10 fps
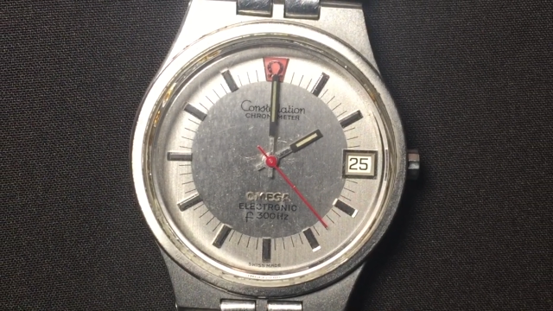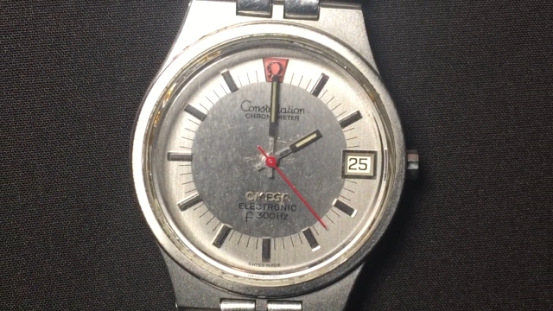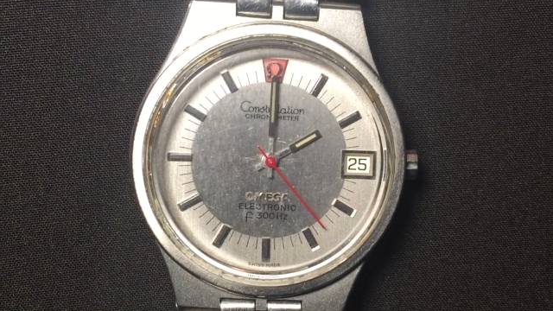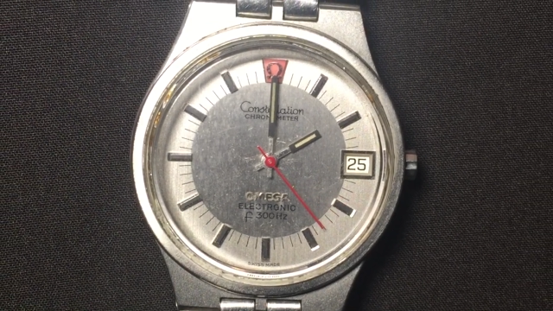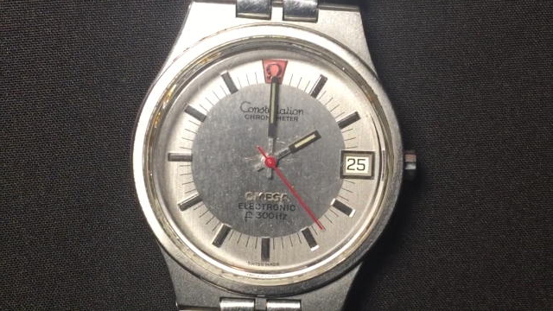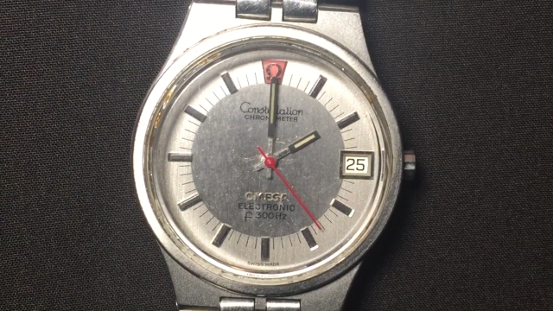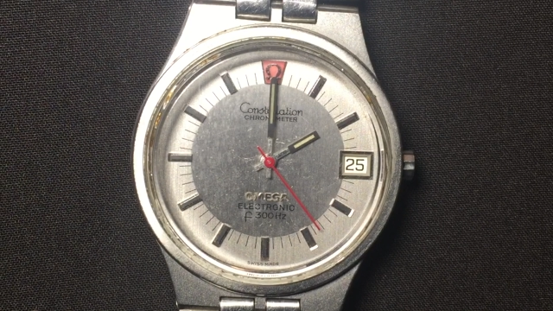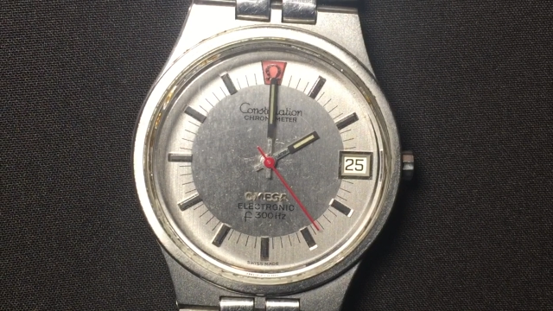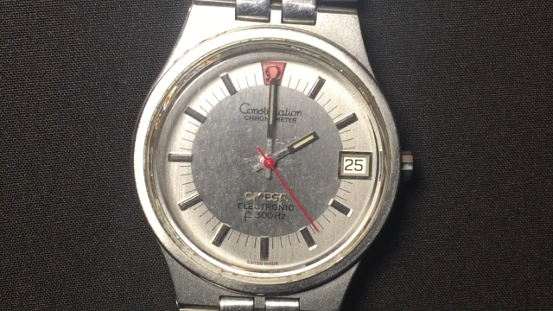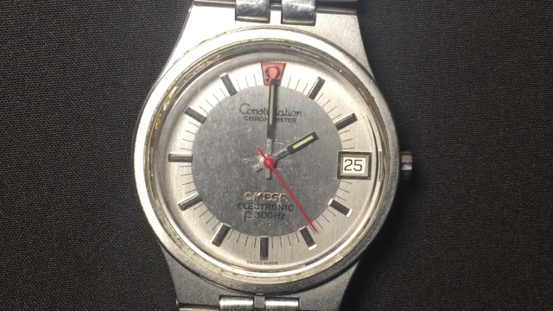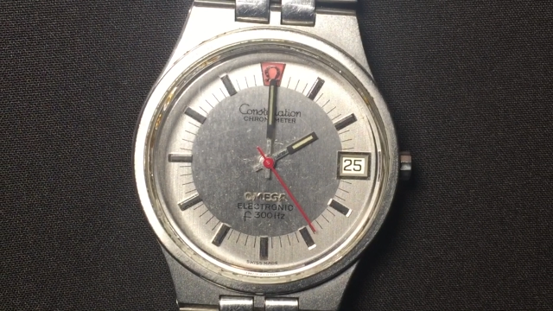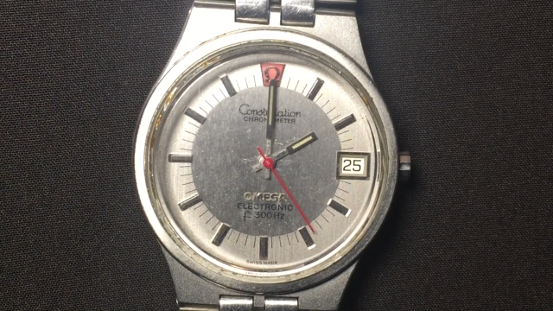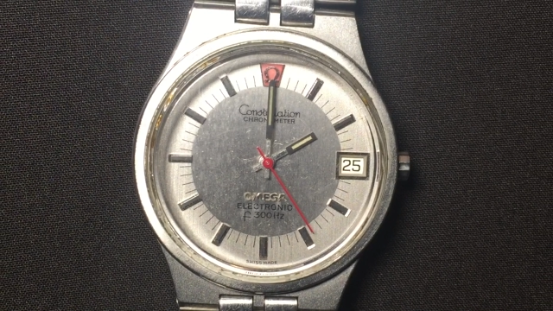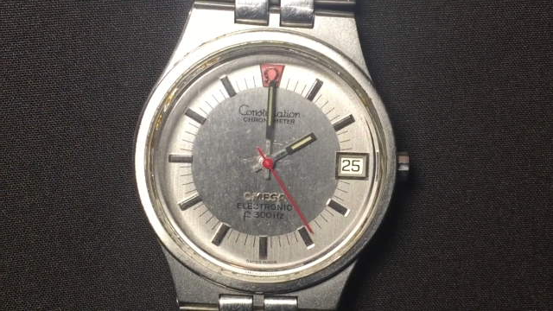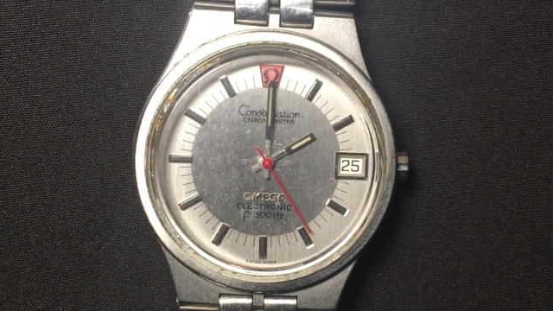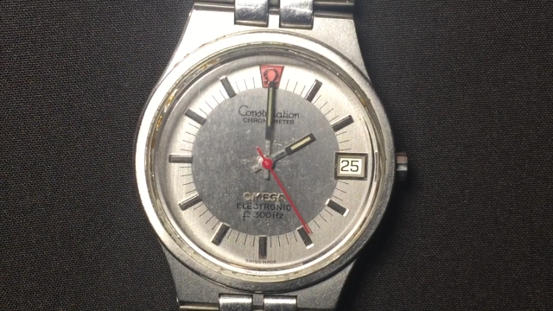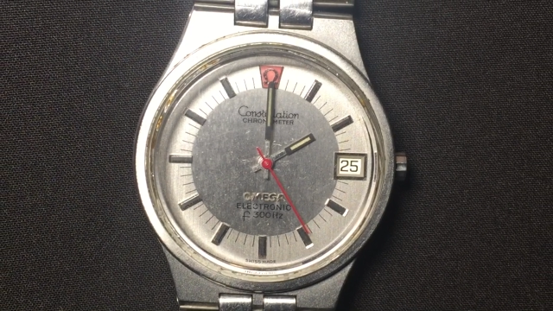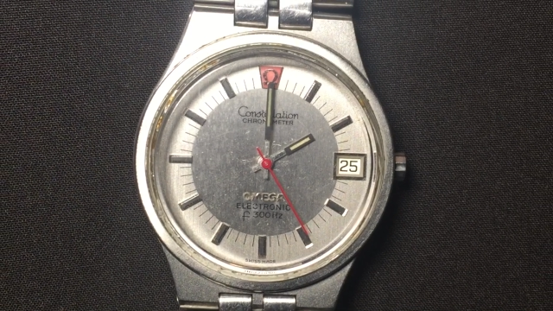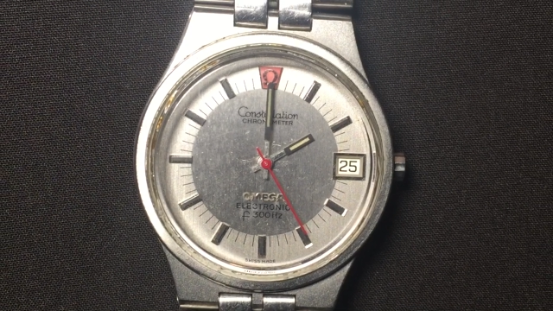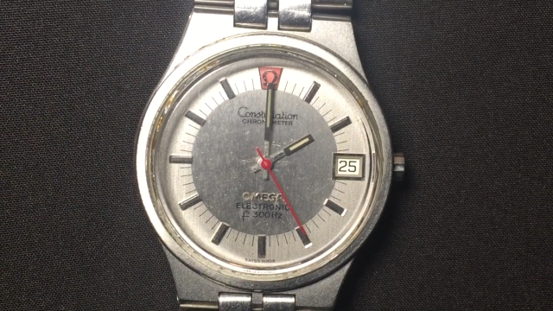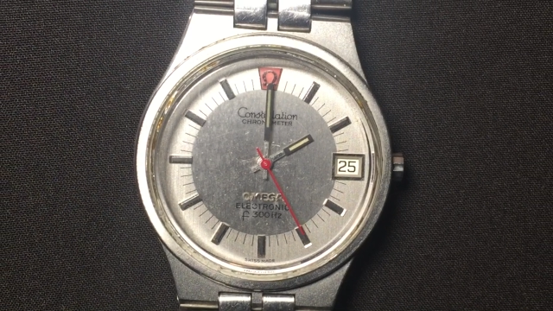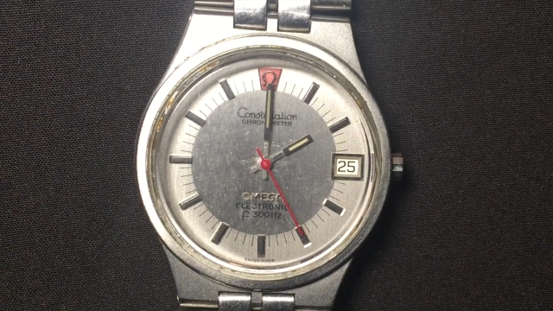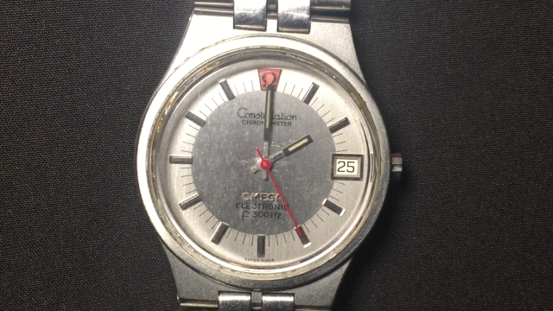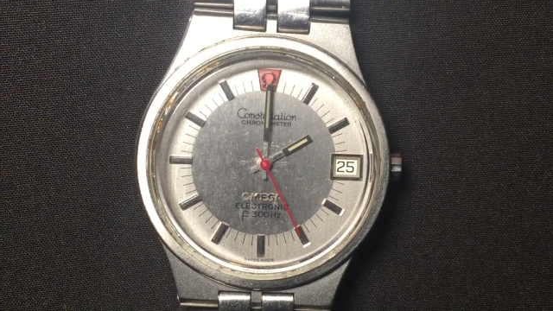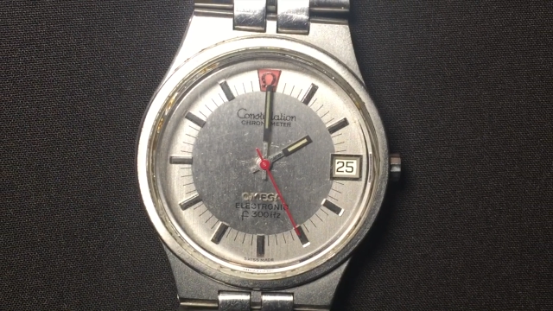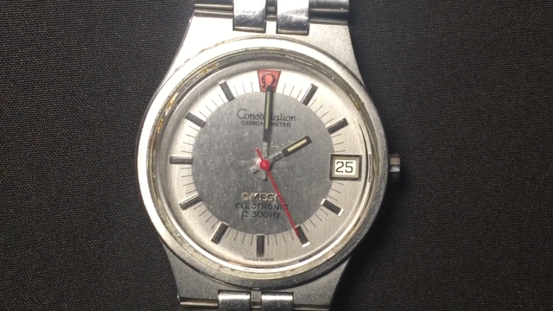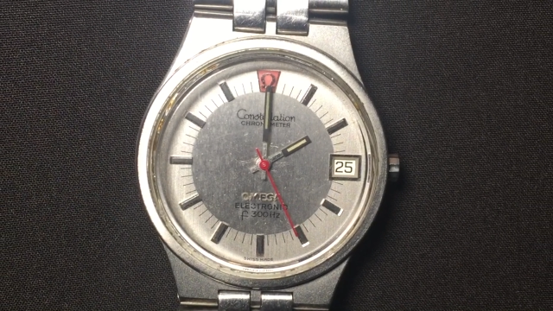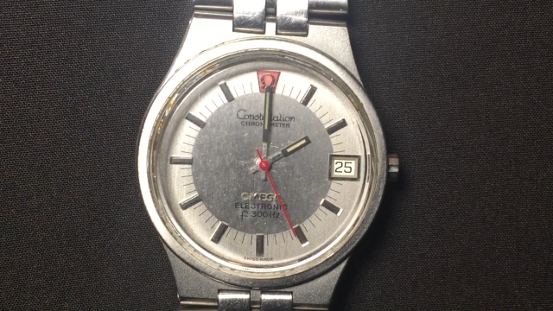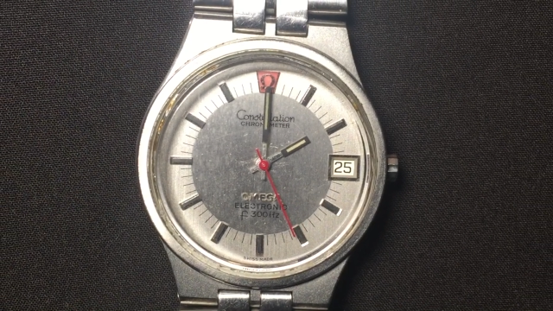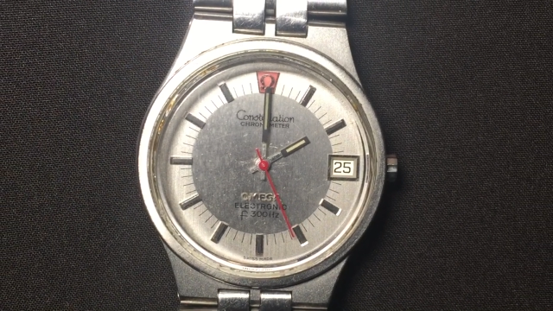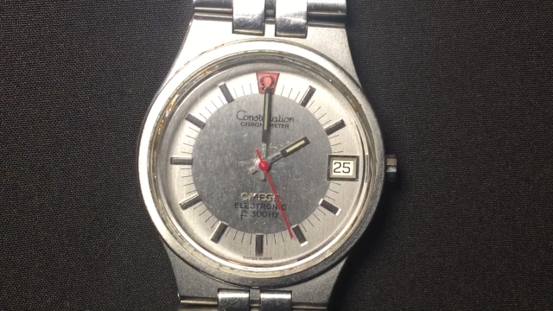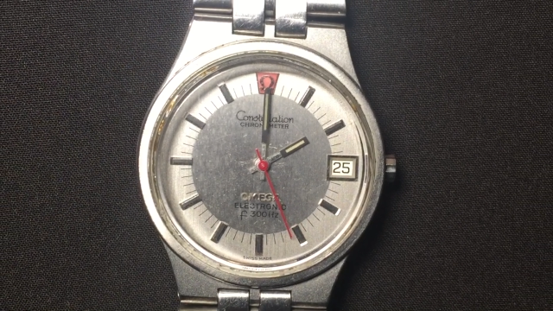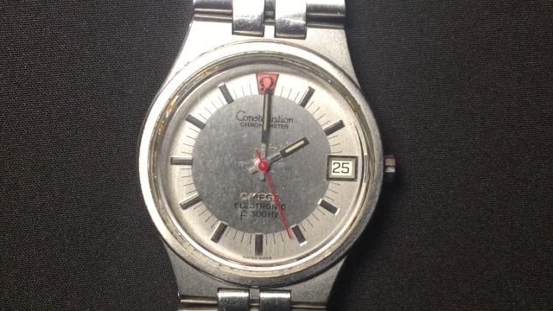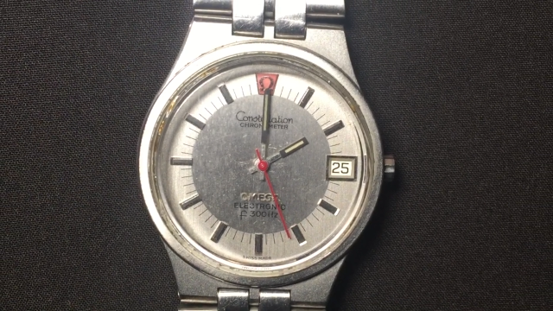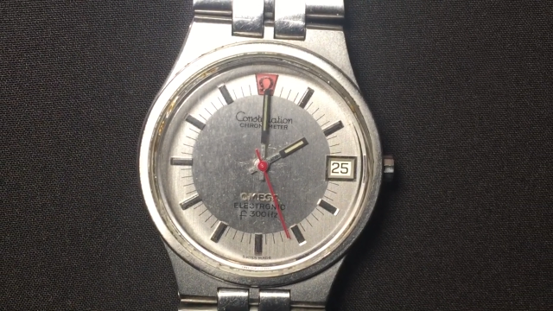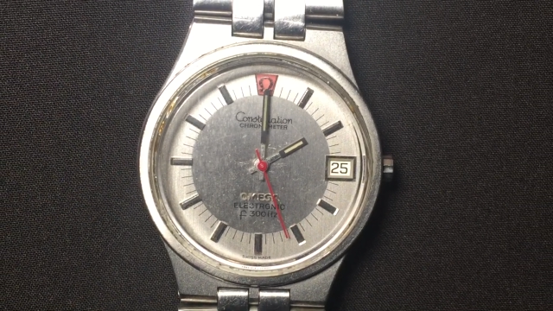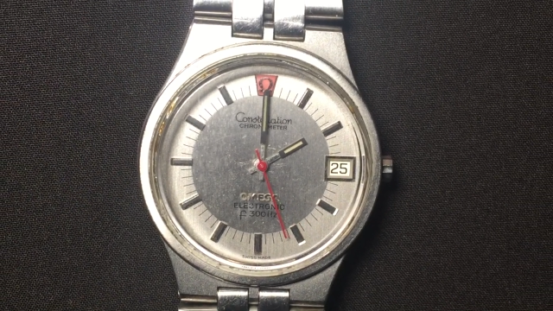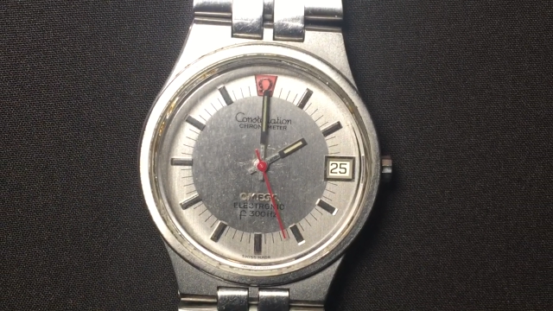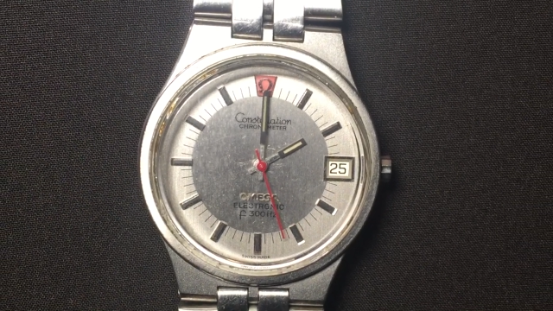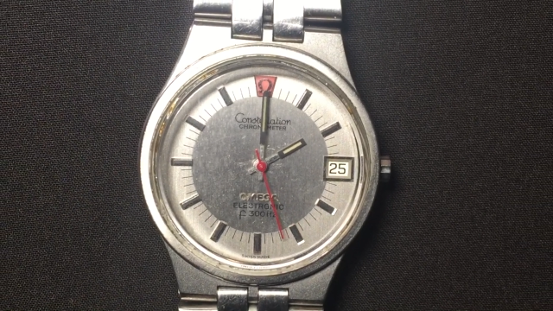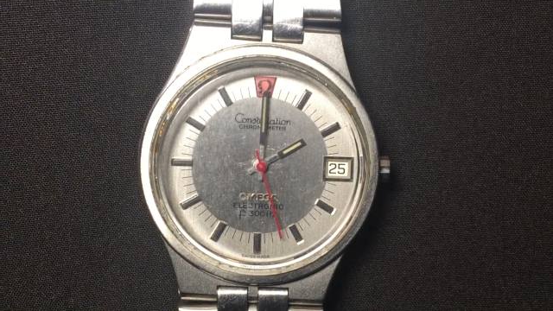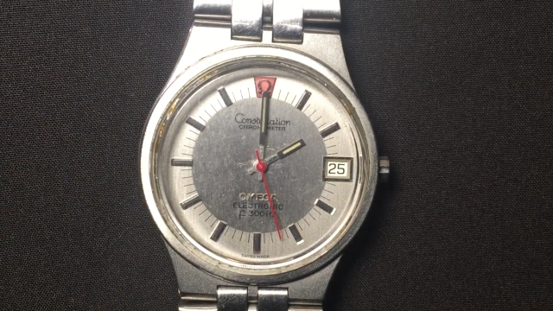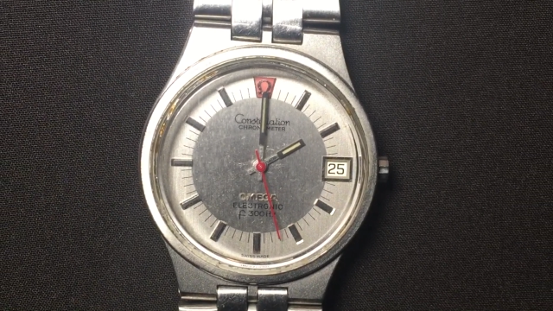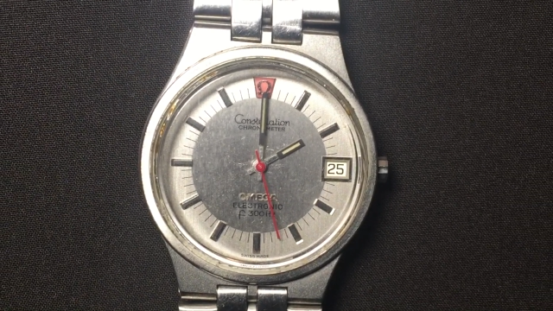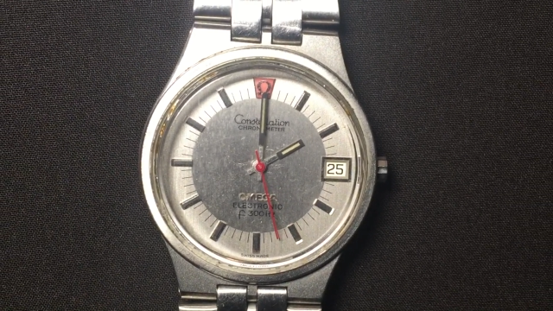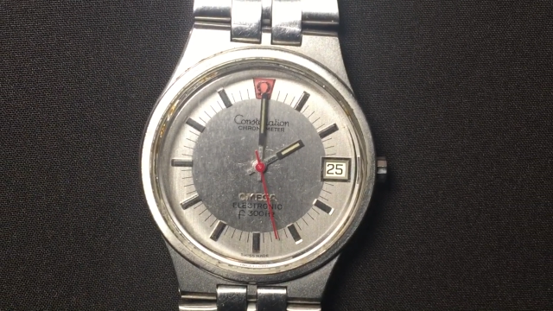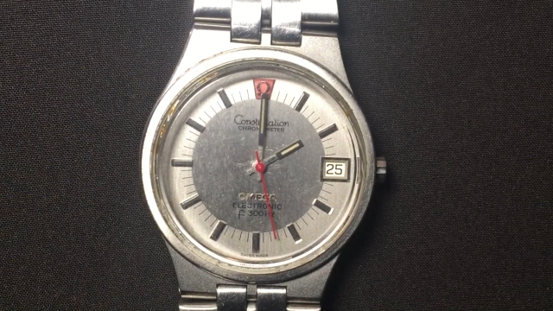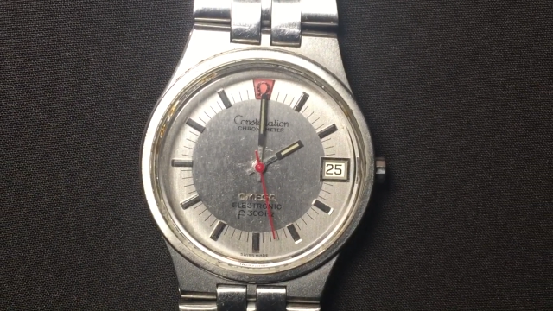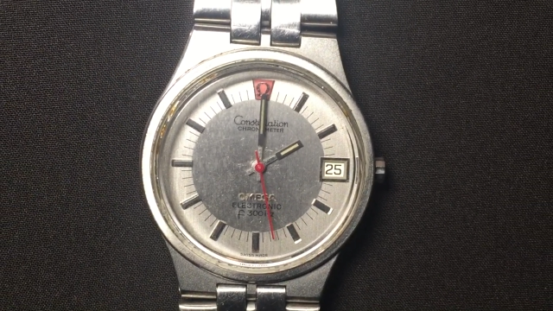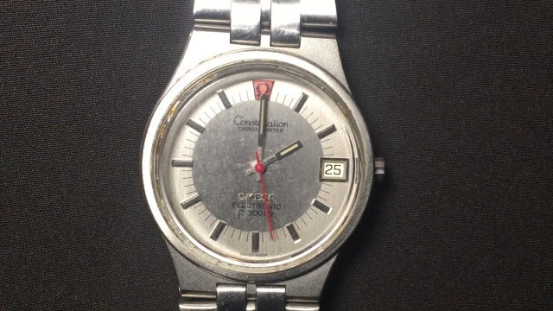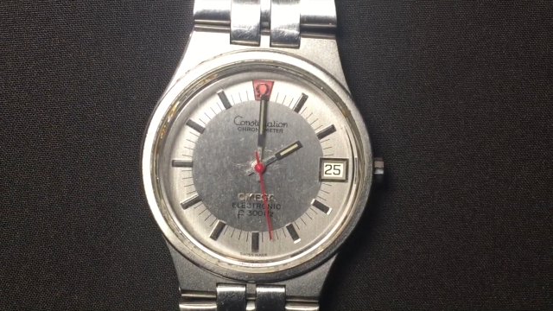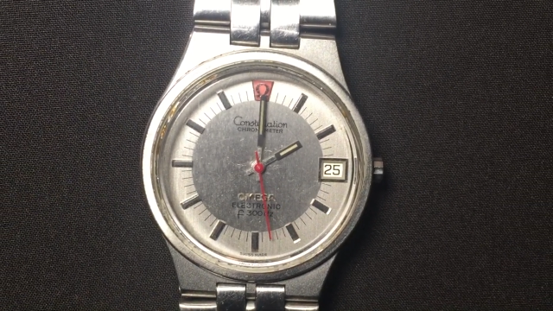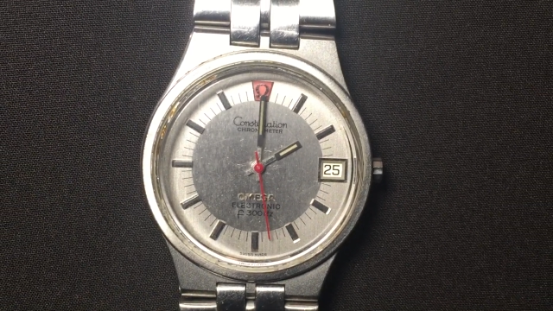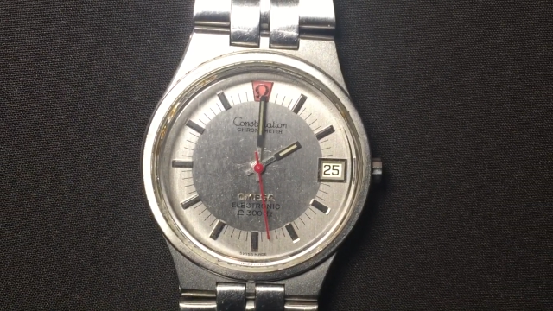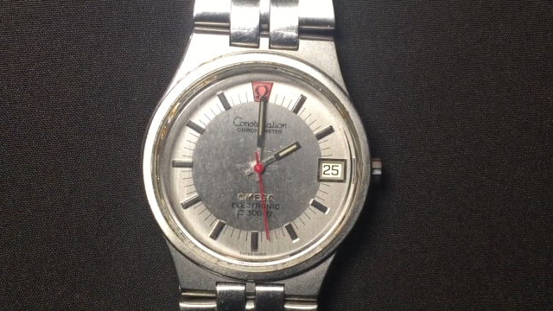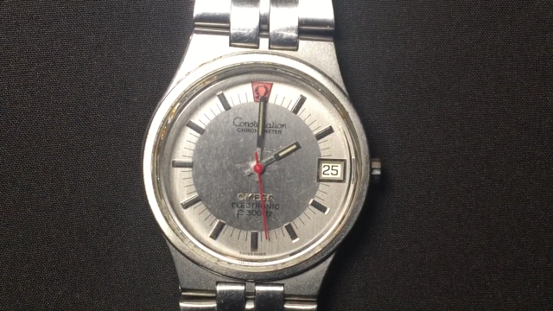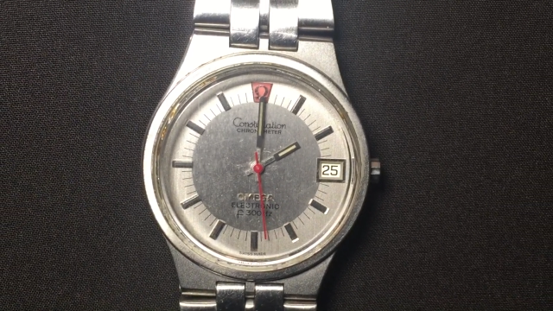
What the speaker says: No face is visible, so there are no lips to read.